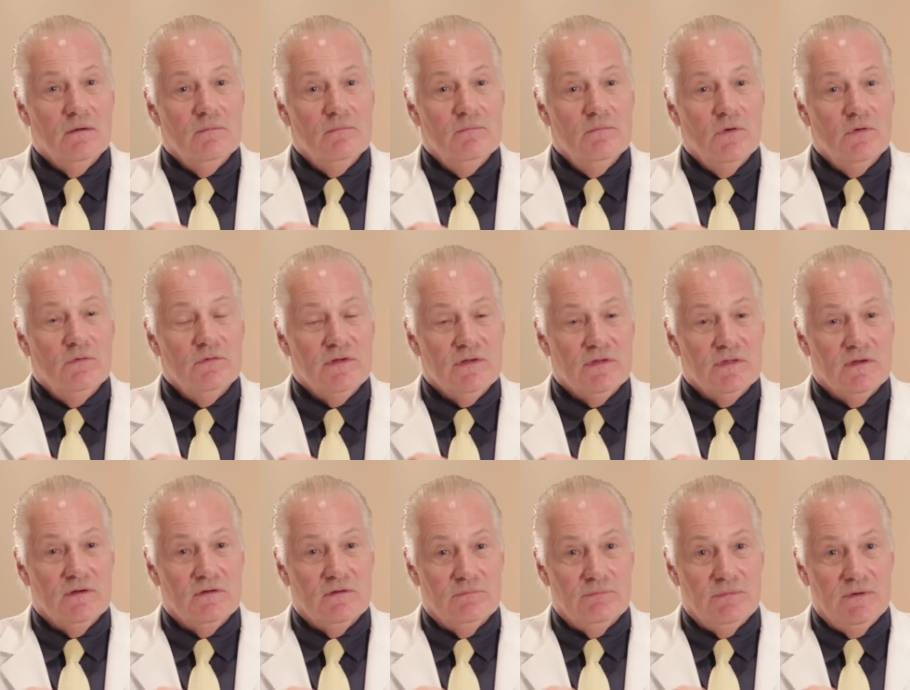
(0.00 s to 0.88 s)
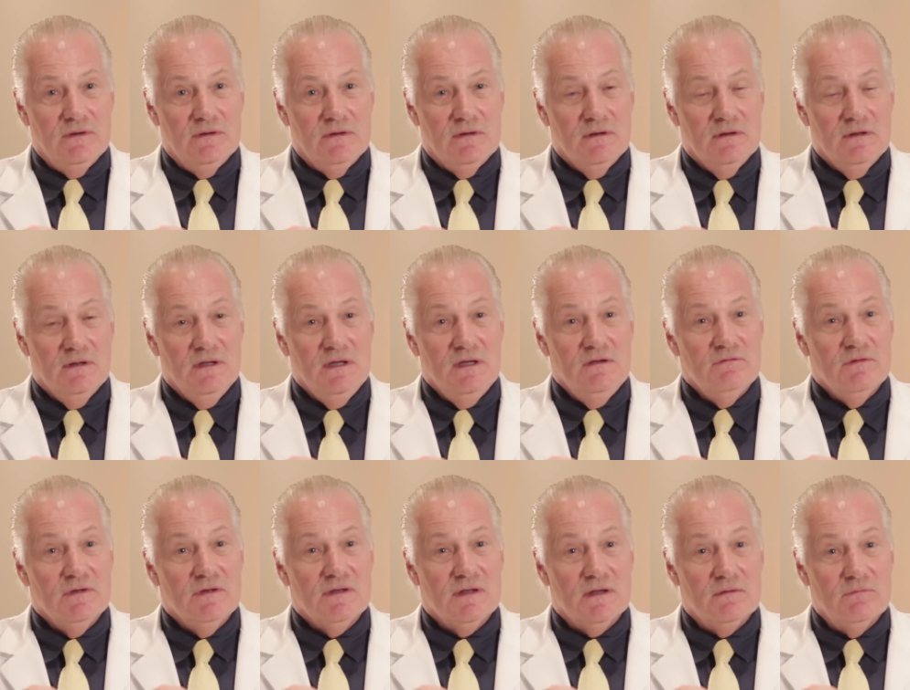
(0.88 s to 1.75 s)
Most therapies,
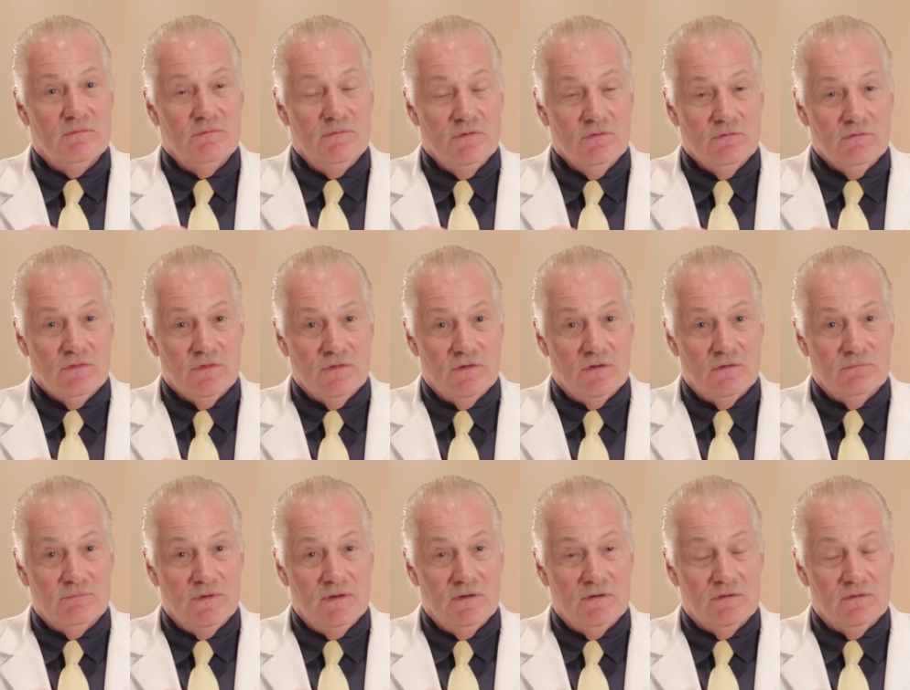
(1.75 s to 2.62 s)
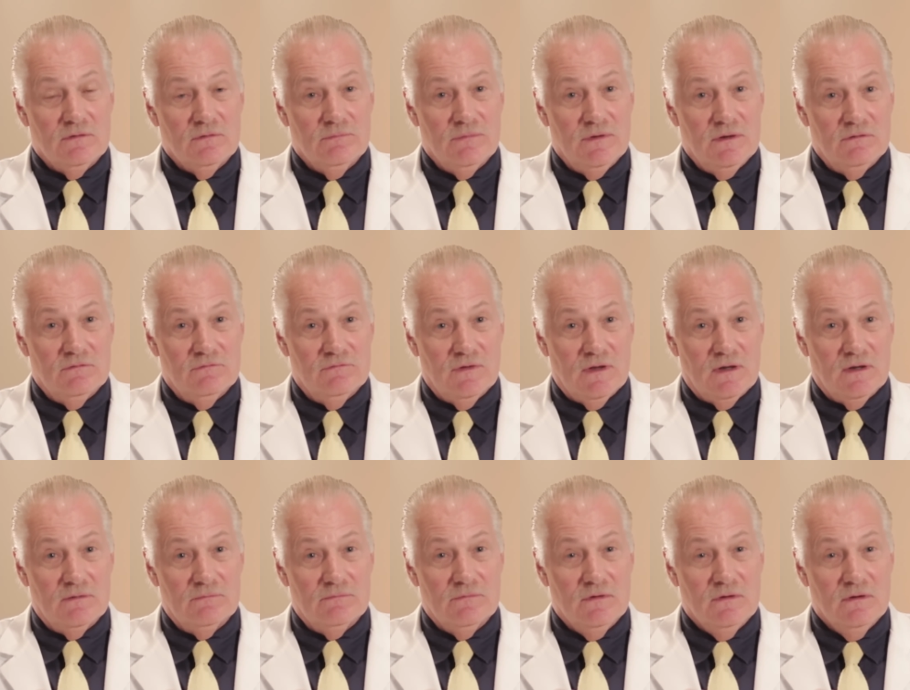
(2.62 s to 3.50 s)
even some immunotherapies that are being
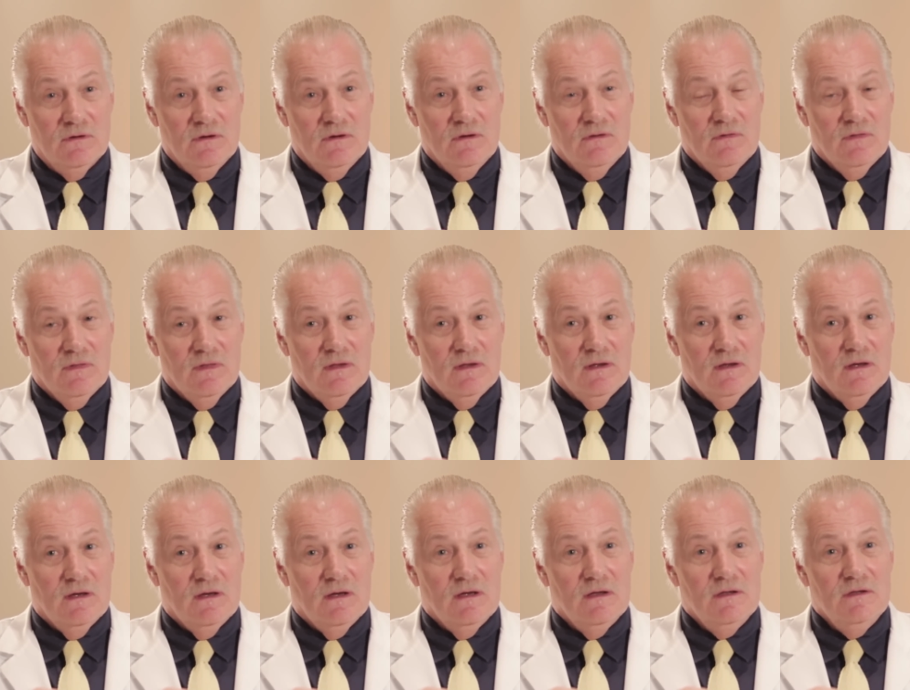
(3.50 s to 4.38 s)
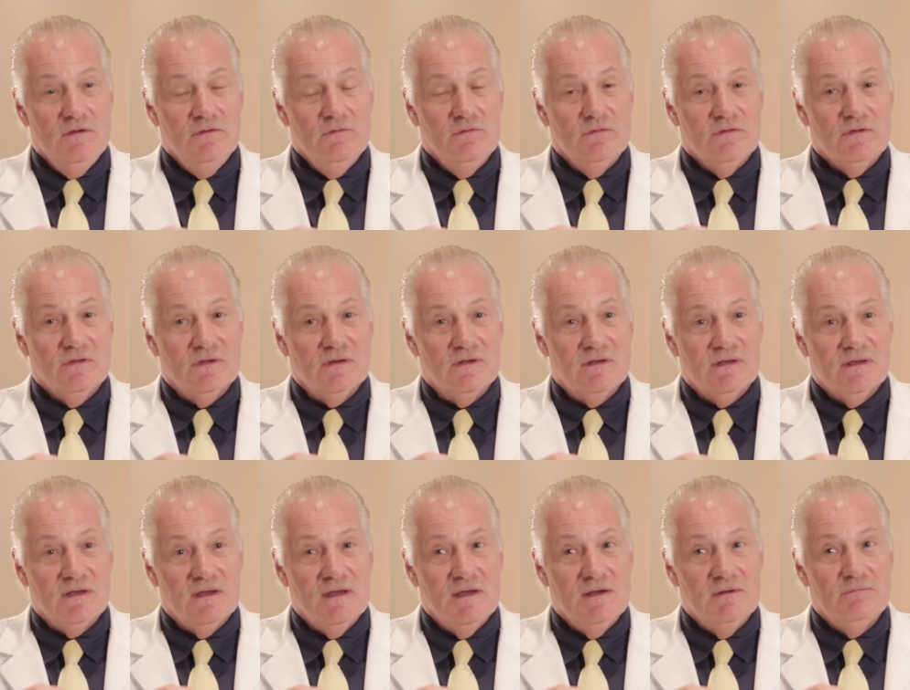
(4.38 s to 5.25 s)
developed, use the
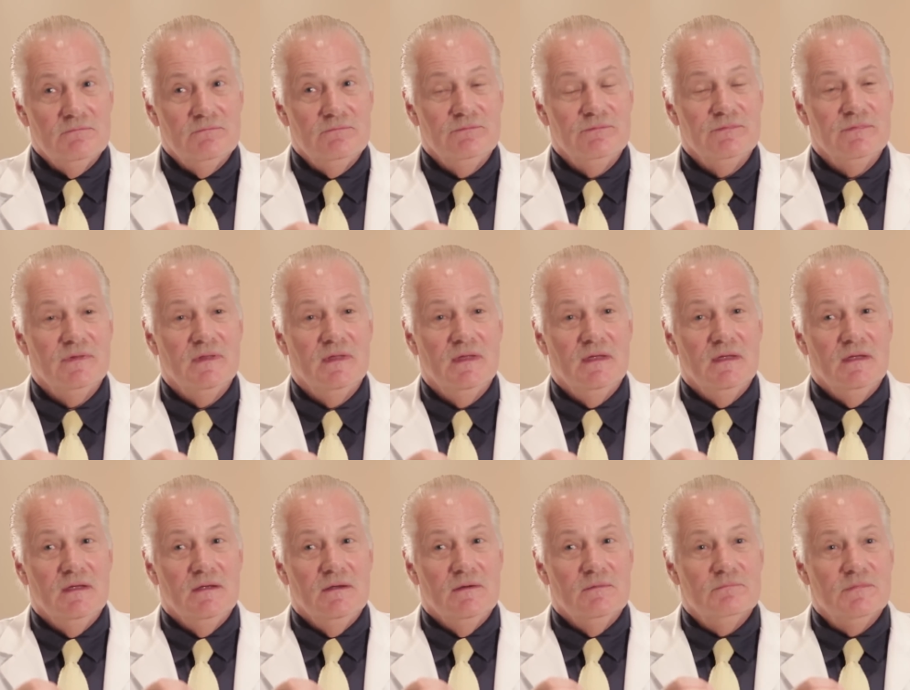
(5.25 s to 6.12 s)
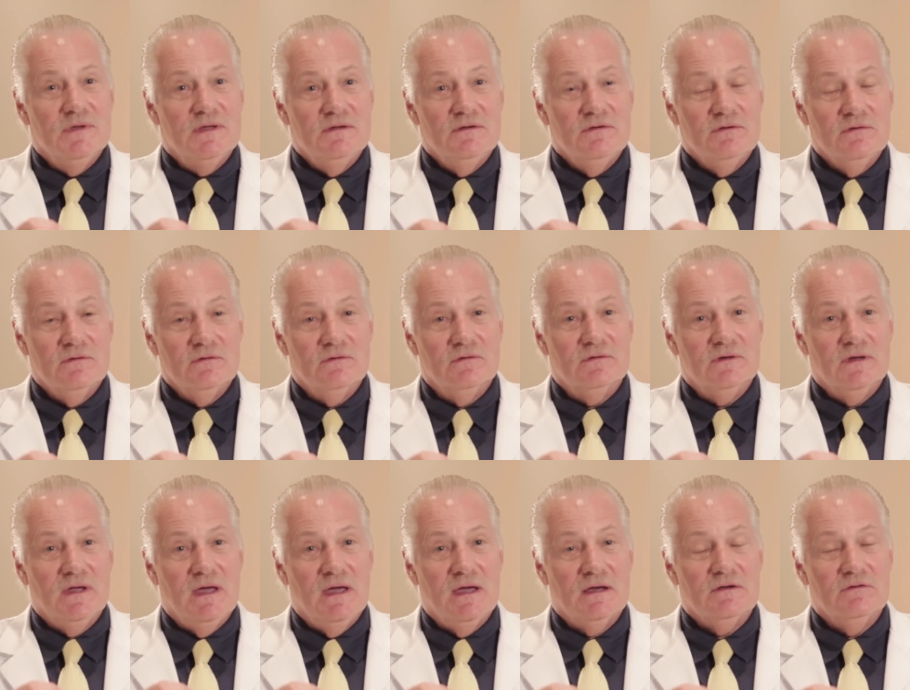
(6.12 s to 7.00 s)
same material
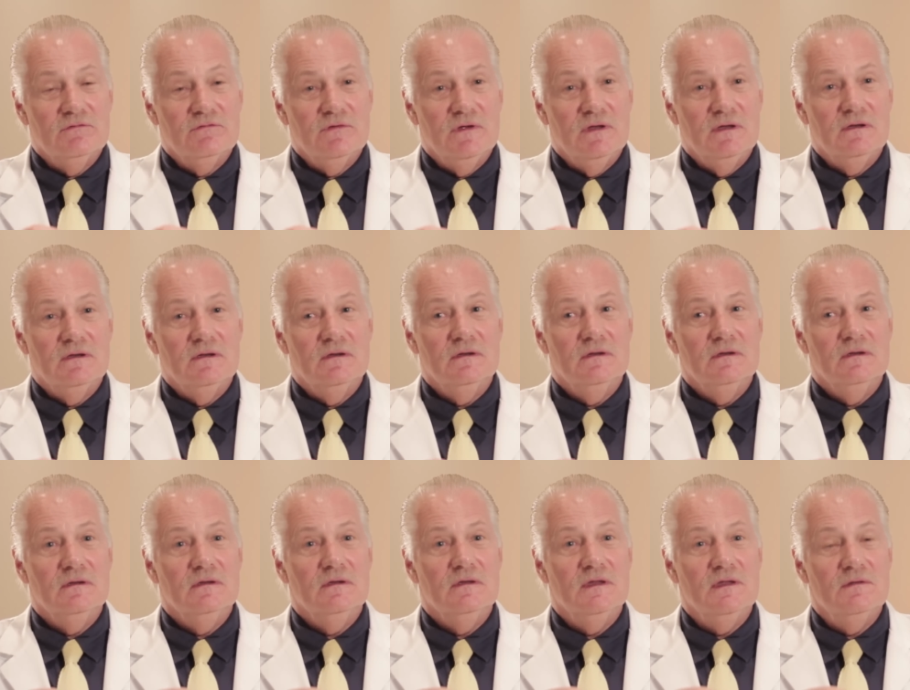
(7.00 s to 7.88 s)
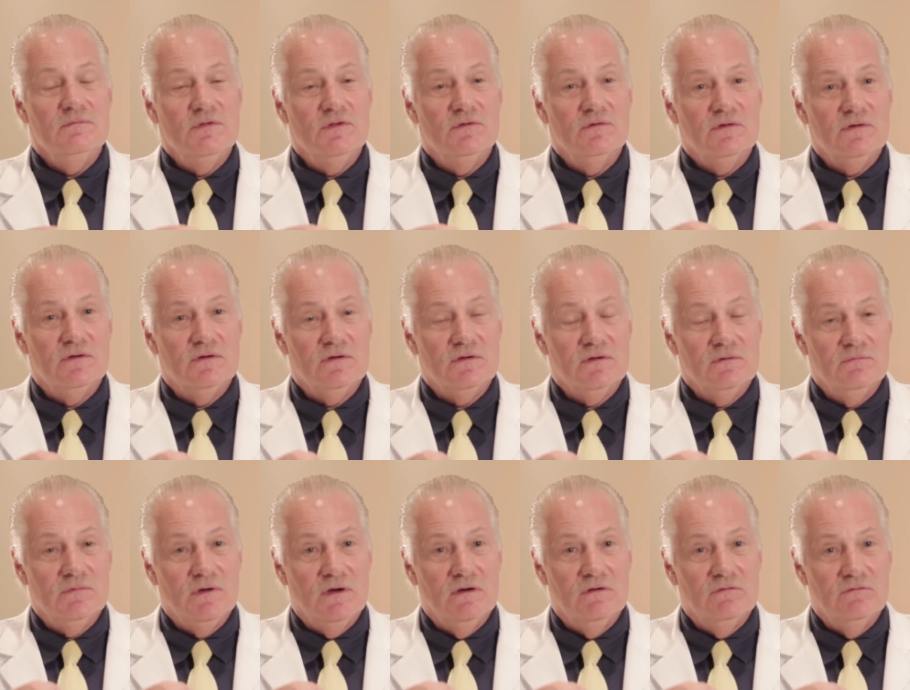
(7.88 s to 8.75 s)
to activate the immune
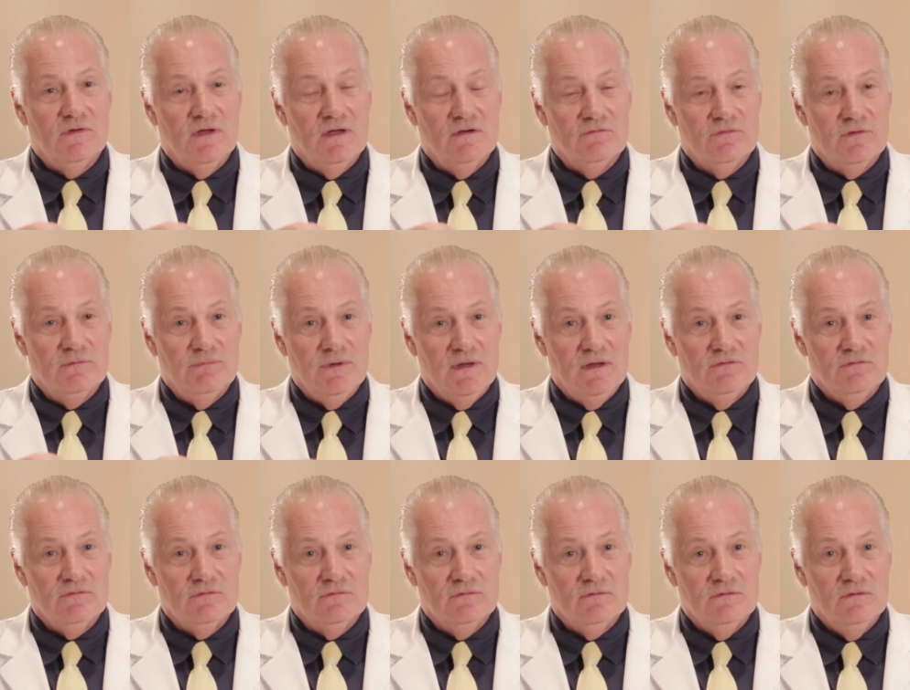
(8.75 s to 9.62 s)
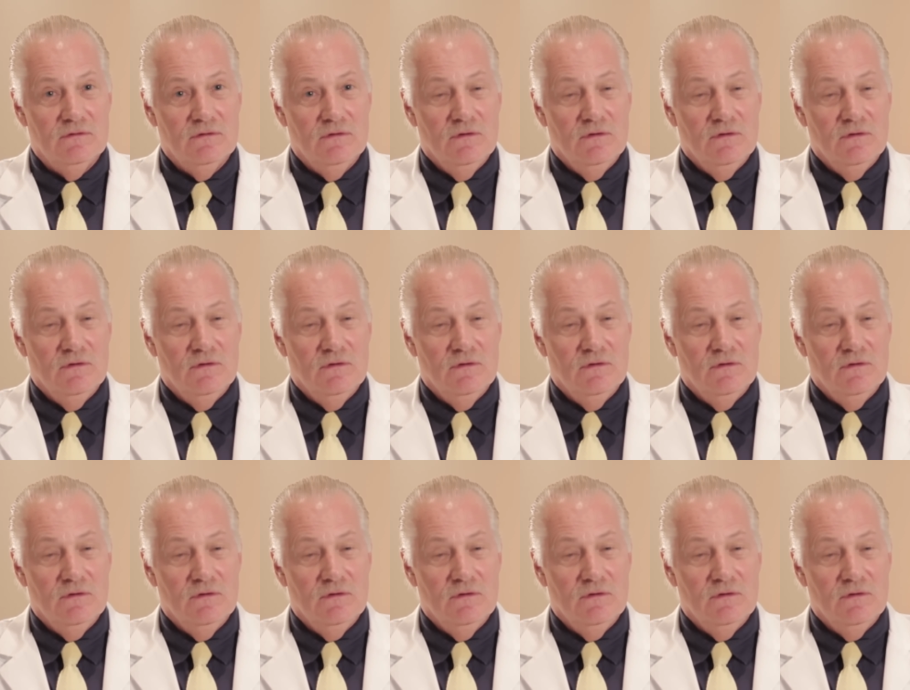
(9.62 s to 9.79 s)
system of every patient.